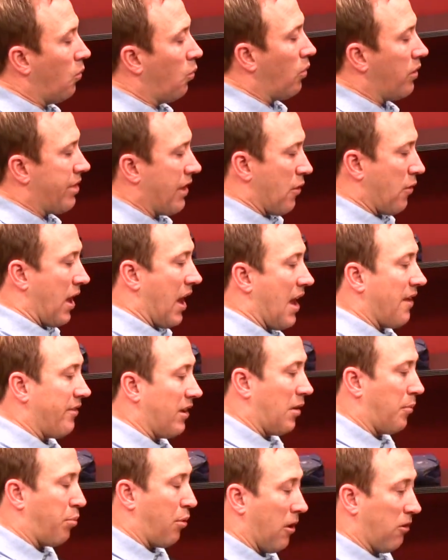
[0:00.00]
without
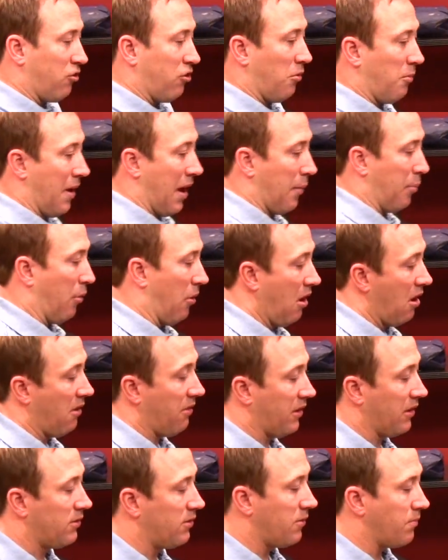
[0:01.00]
having a pressure mapper
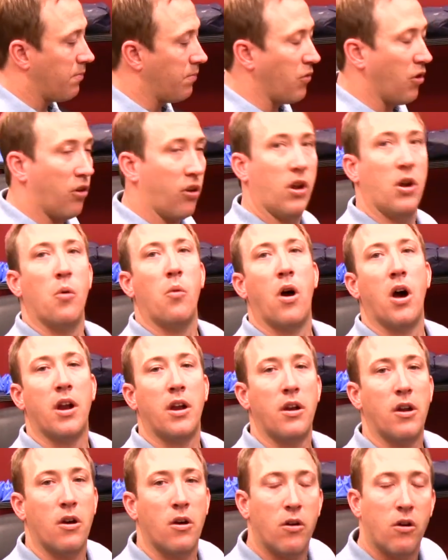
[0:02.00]
on this, you're going to want
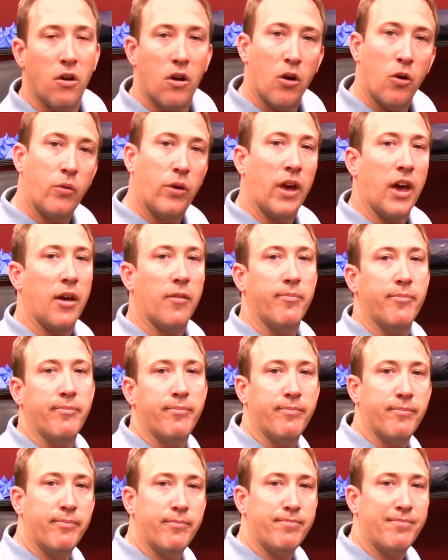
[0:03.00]
to know, okay,
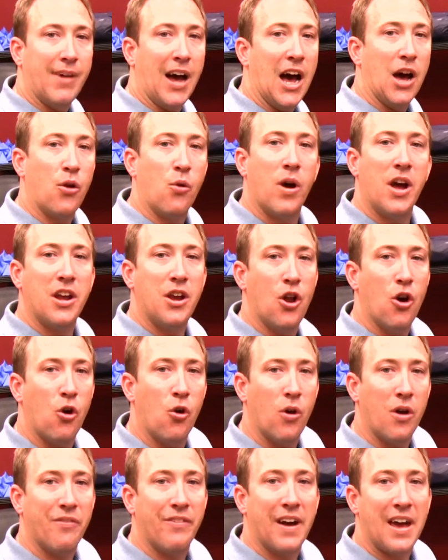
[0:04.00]
how do I
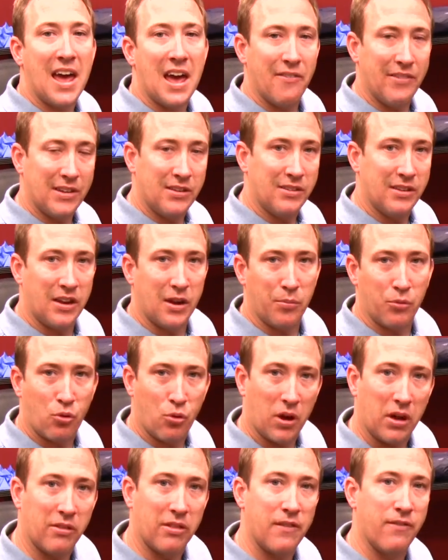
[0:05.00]
know if I have it set up
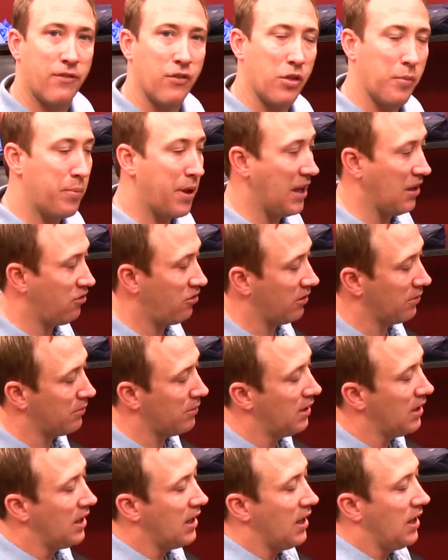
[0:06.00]
correctly for the patient?
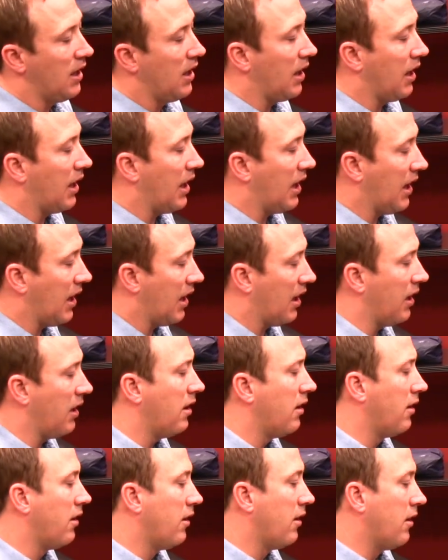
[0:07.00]

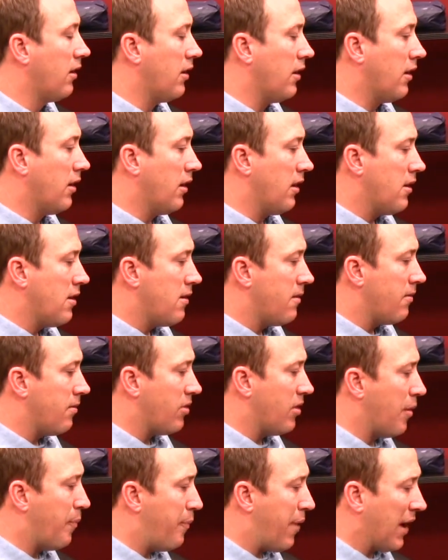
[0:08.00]
And
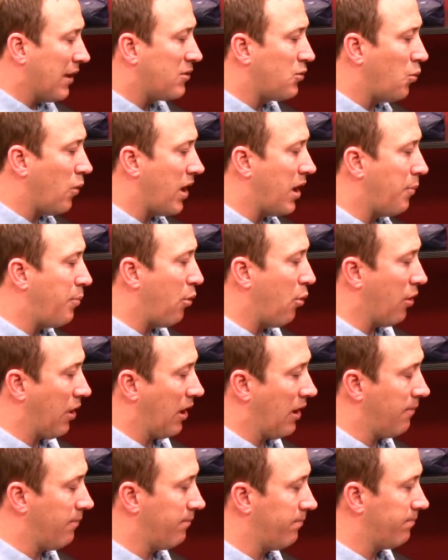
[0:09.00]
the best way to put
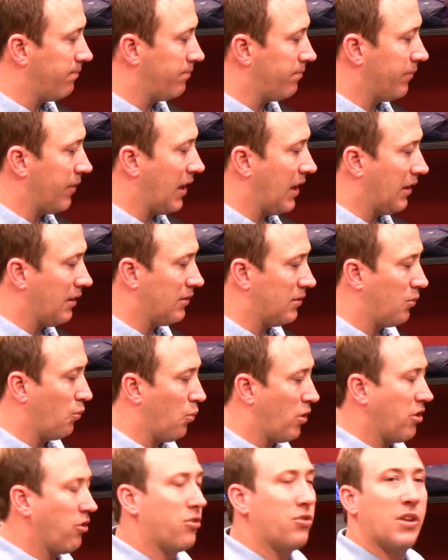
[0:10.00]
it is
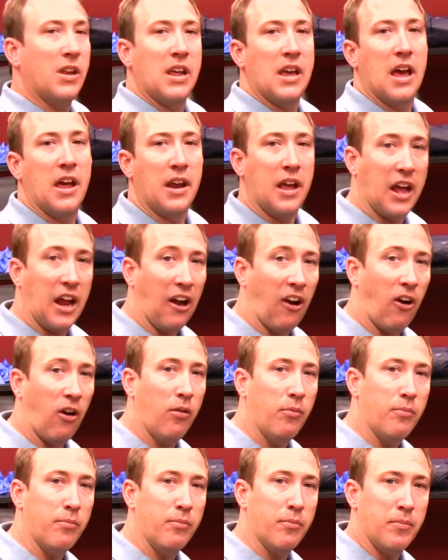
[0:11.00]
when you're sitting on
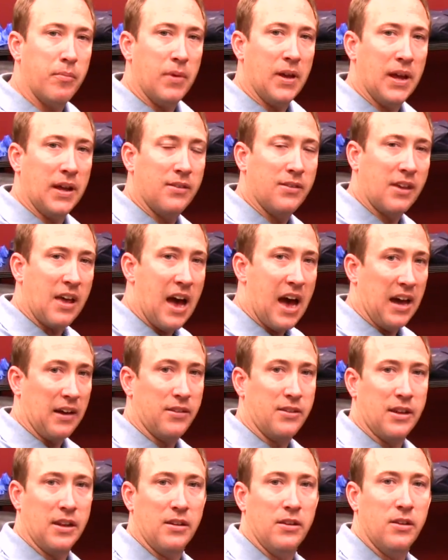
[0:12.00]
air, it's
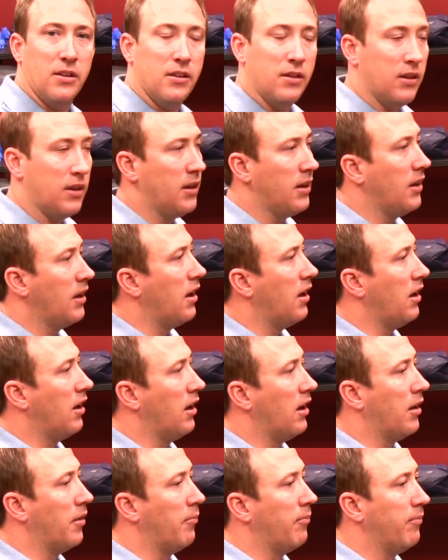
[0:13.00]
constant.
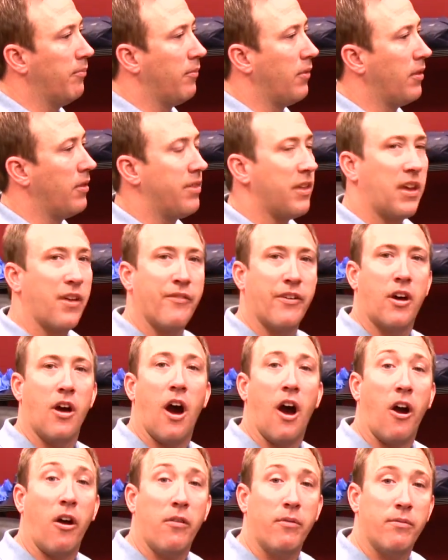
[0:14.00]
Um, think of a
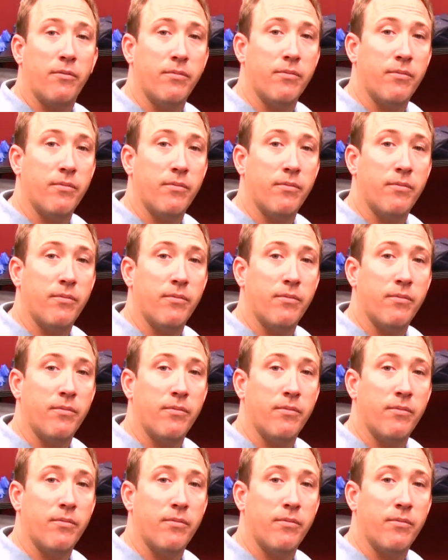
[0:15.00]
car.